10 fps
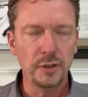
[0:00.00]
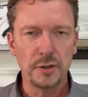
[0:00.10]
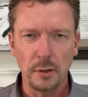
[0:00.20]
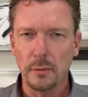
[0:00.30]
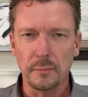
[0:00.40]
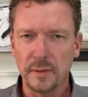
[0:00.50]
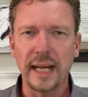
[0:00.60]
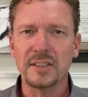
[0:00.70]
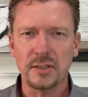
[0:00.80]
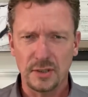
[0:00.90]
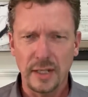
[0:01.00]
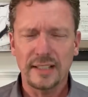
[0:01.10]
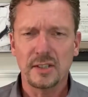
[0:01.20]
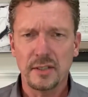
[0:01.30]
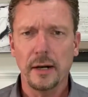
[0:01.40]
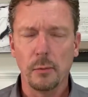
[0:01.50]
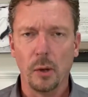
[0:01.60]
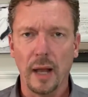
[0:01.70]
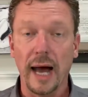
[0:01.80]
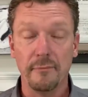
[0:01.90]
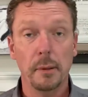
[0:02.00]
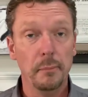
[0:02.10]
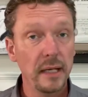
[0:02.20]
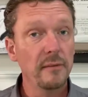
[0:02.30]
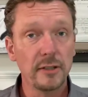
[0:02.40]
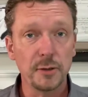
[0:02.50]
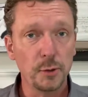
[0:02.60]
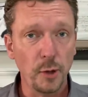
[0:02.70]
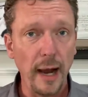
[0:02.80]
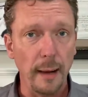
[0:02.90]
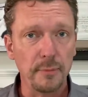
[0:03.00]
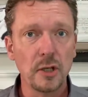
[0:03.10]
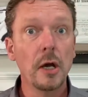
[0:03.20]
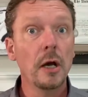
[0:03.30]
You see, that's a terrible life. But many of us are trapped